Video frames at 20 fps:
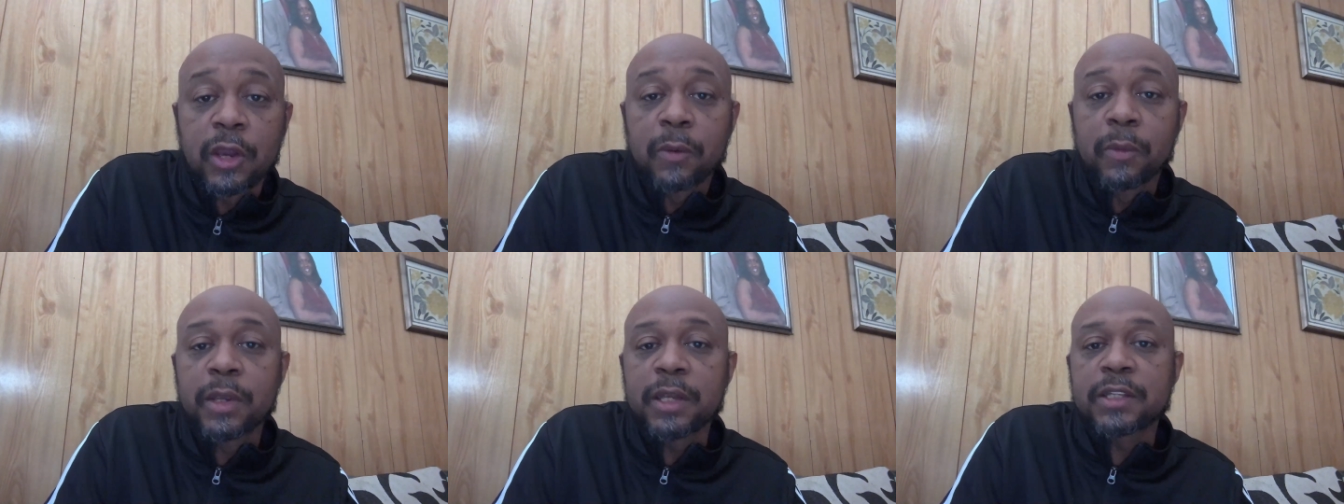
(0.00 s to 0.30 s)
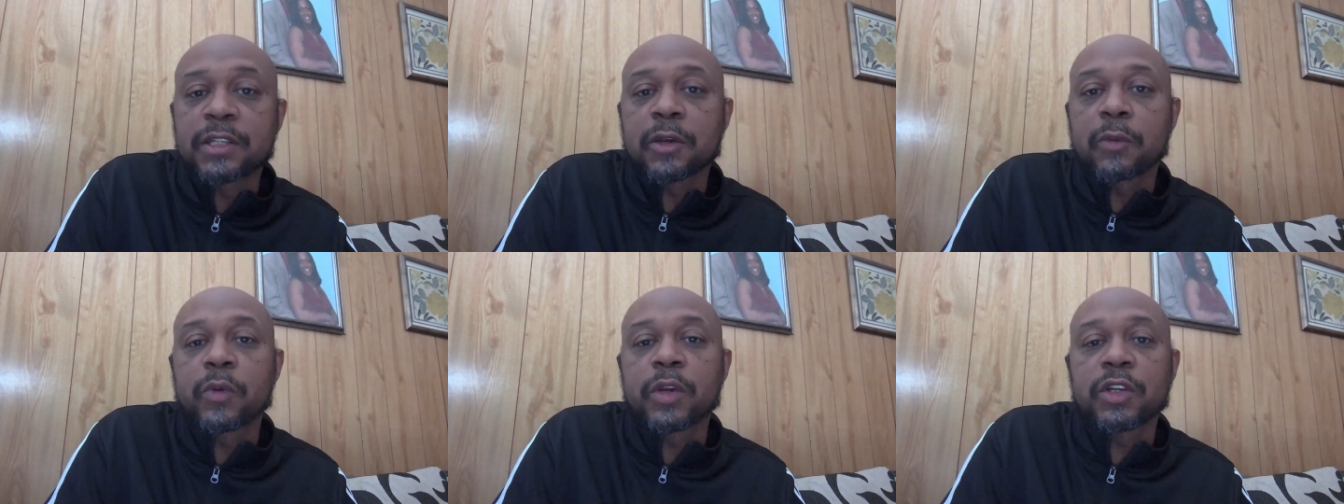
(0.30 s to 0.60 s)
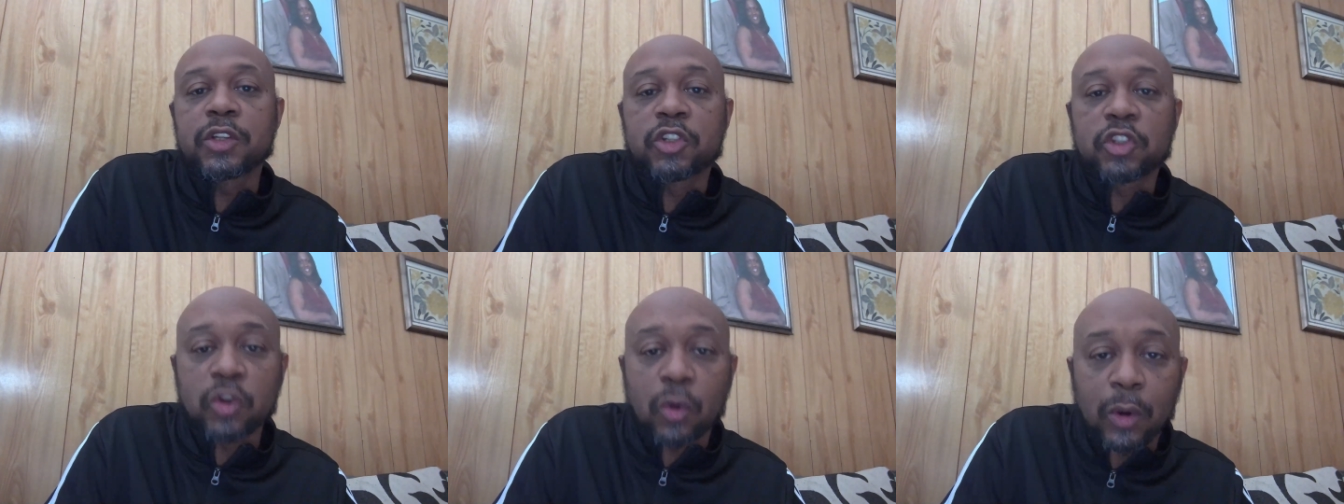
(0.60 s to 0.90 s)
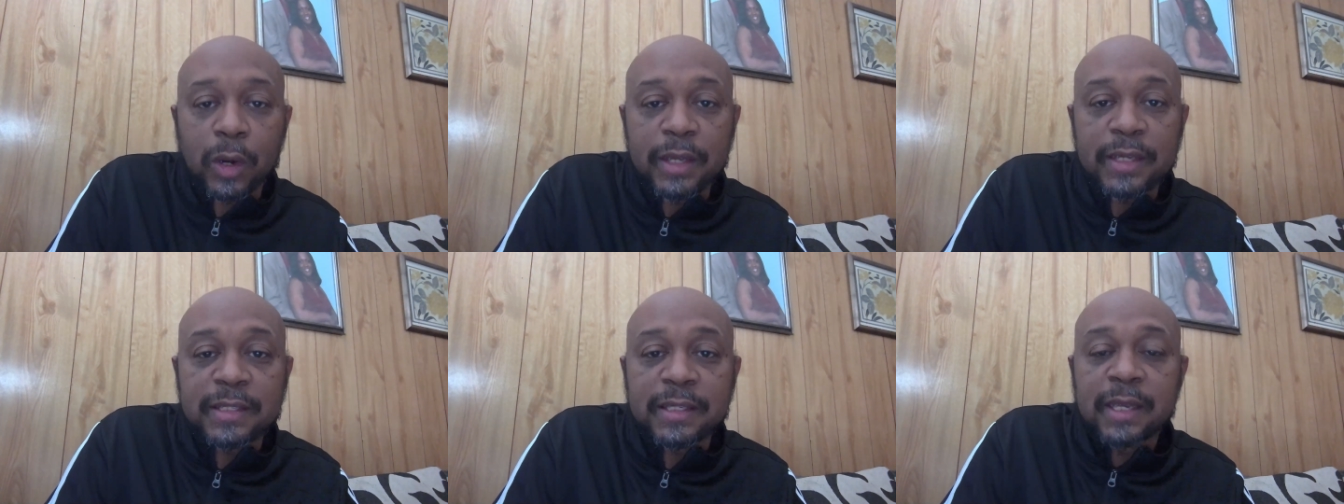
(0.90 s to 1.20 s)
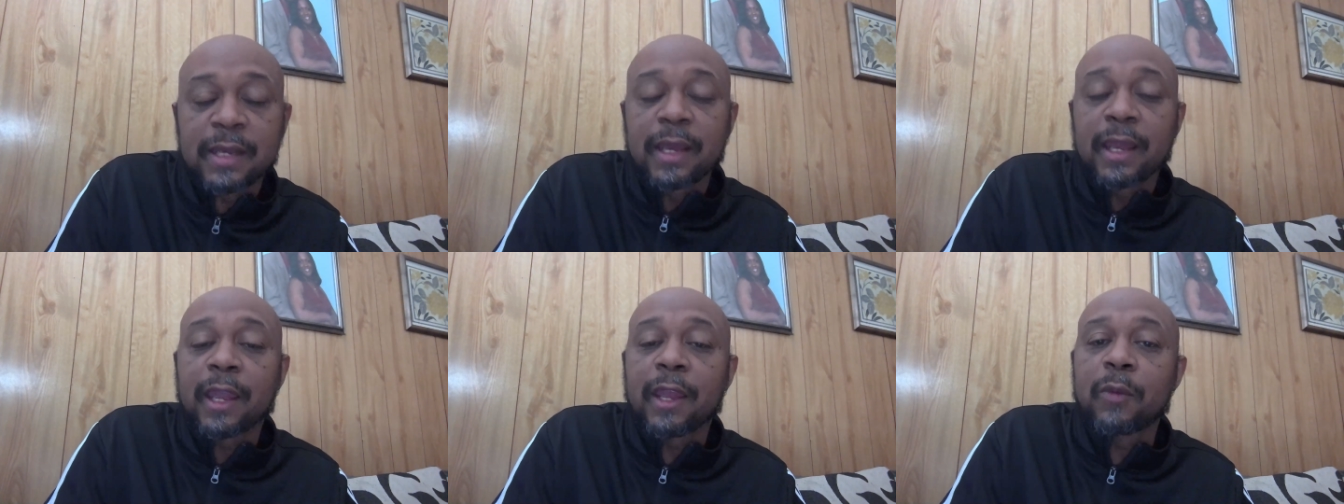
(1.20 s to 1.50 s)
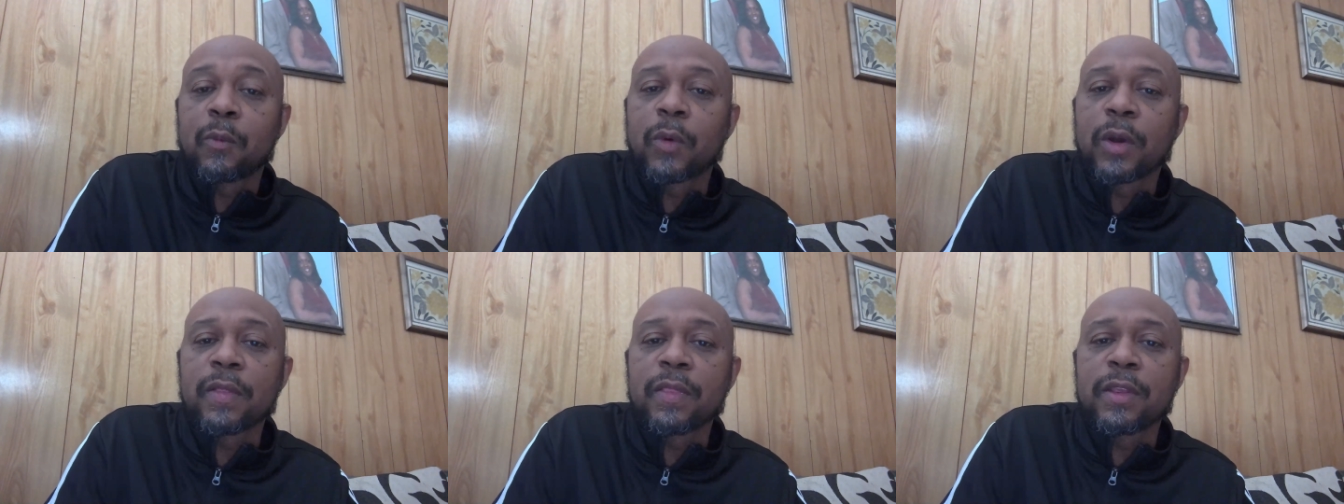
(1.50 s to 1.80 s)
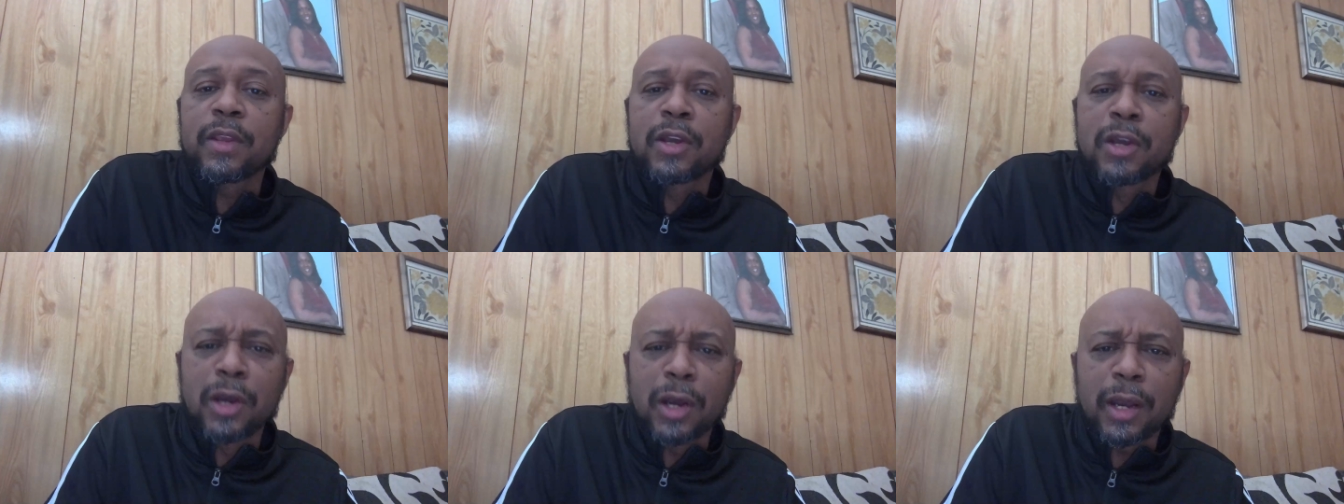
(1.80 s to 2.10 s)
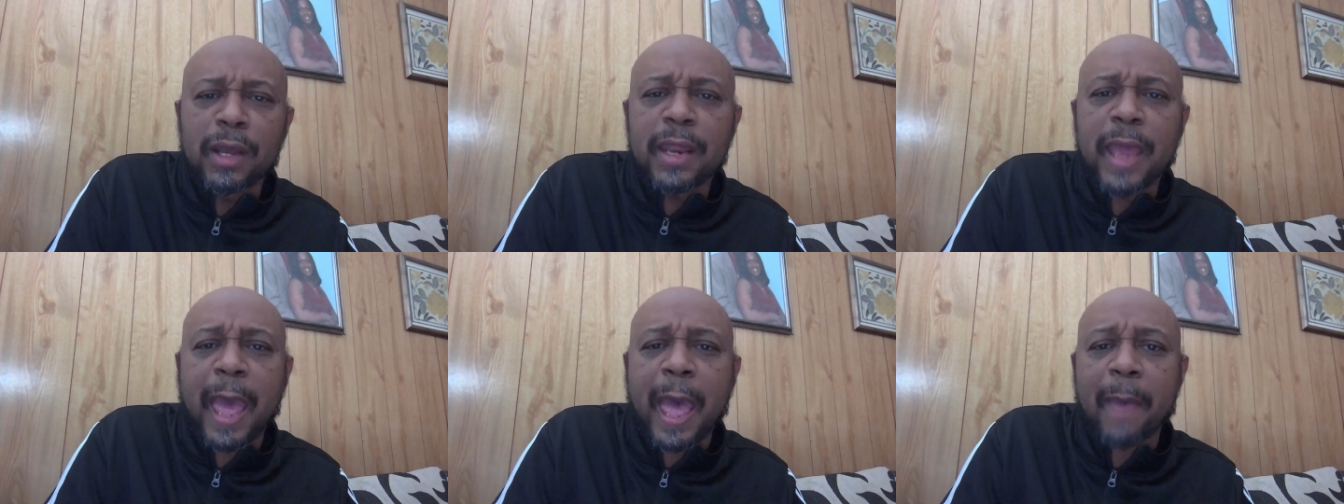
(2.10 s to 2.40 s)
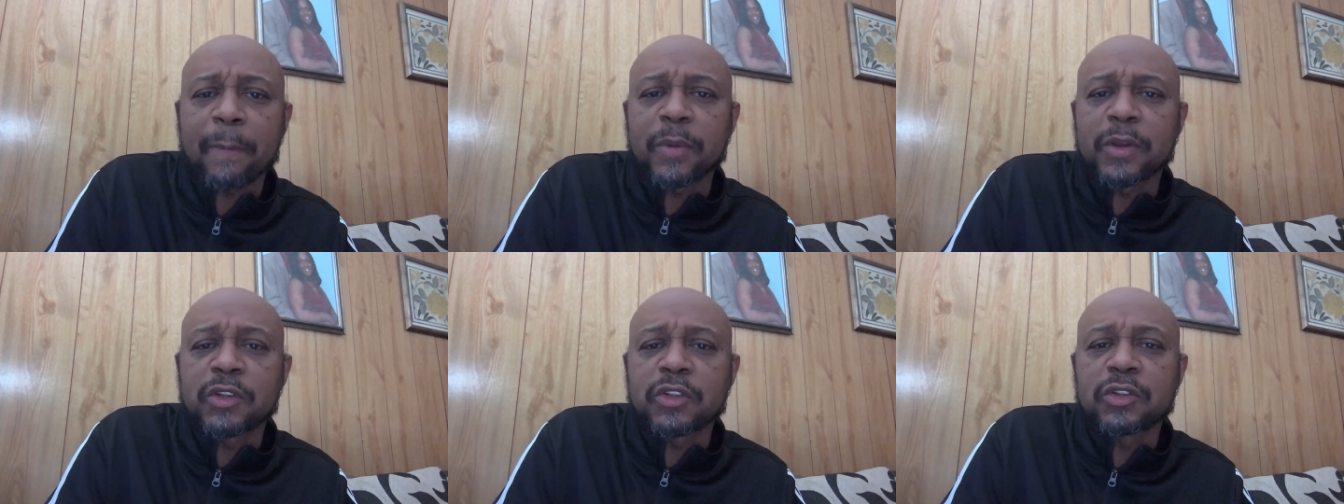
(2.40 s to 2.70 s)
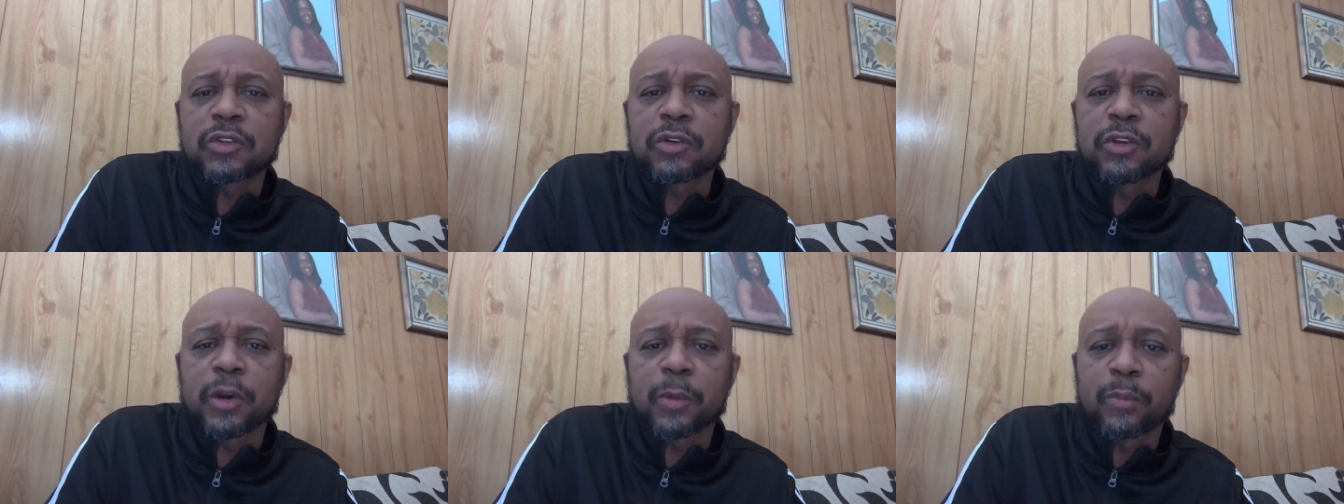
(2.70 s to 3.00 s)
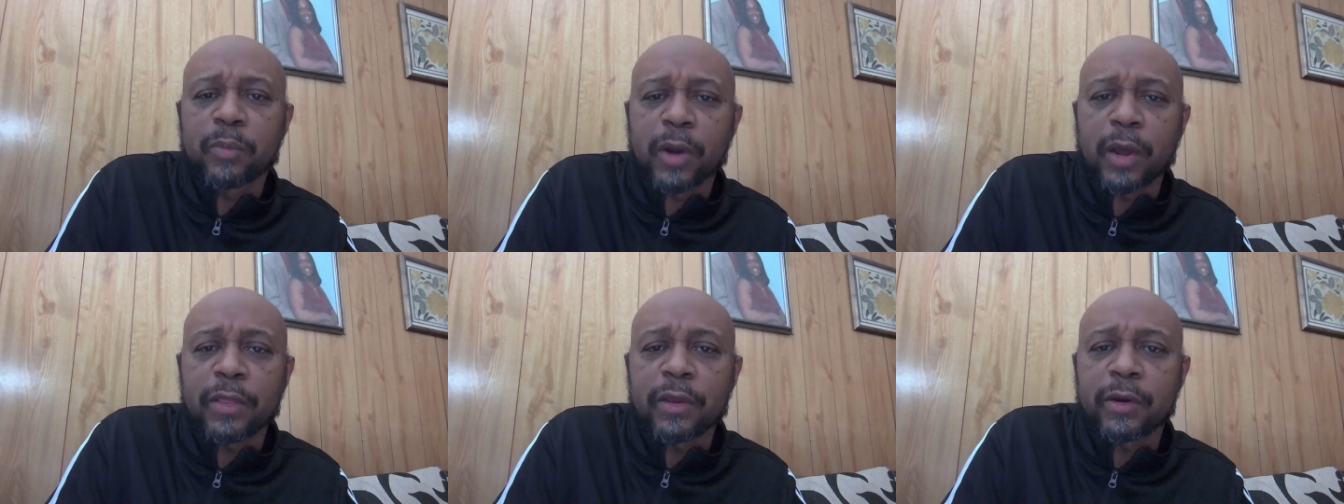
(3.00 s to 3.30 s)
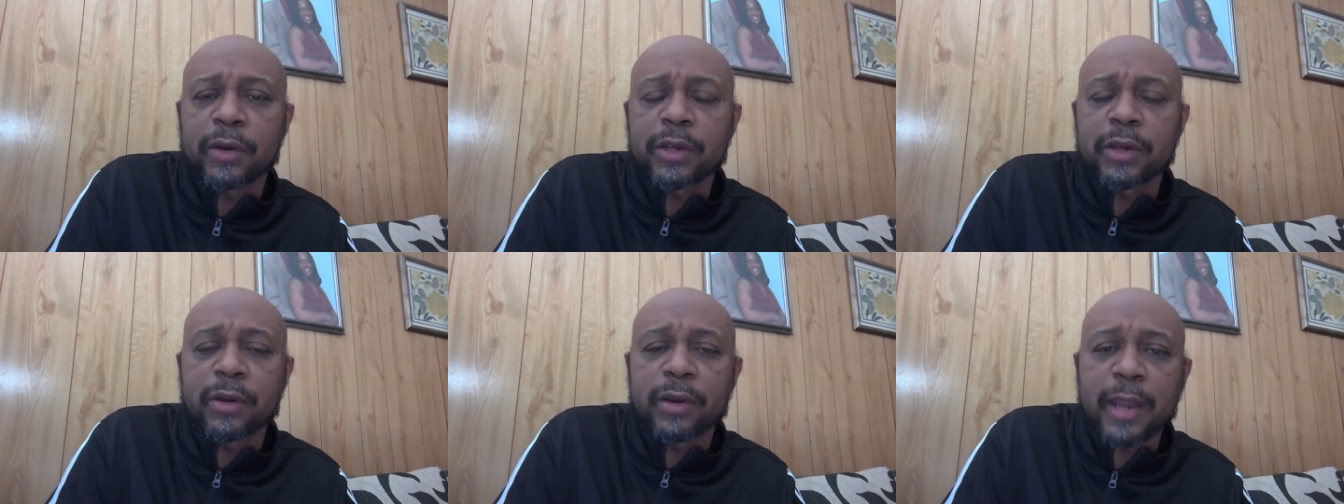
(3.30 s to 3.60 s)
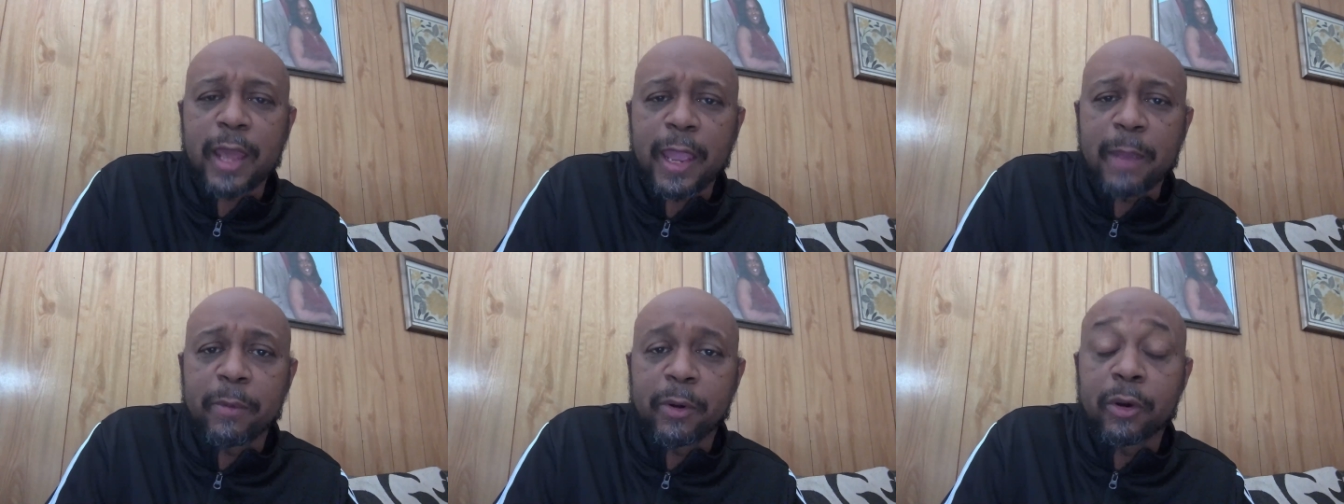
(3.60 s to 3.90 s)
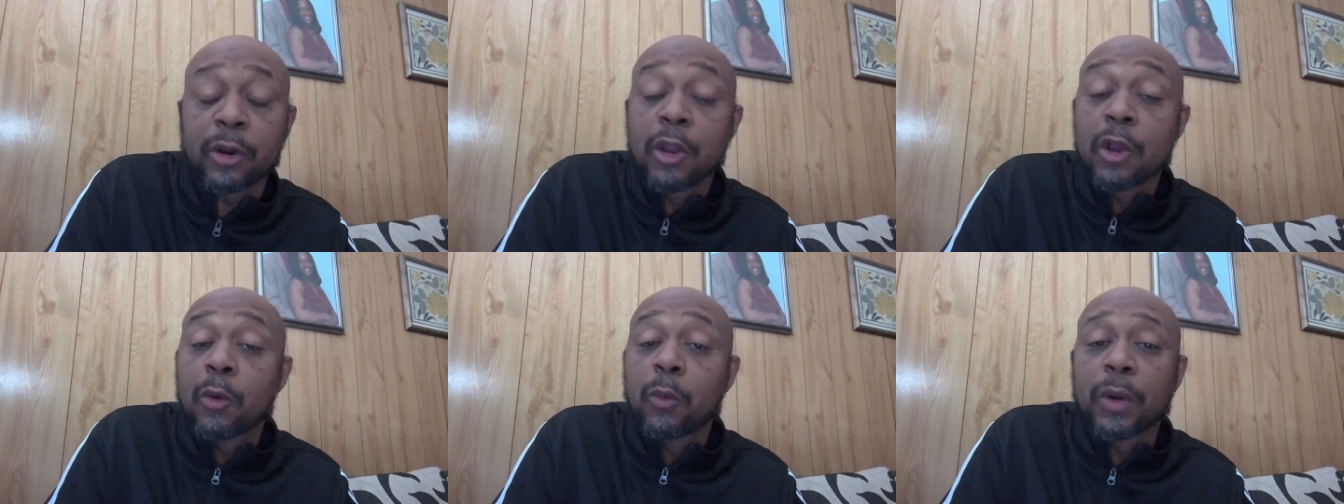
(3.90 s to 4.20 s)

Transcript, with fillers: We should rejoice in when good happens to your brother and your neighbor,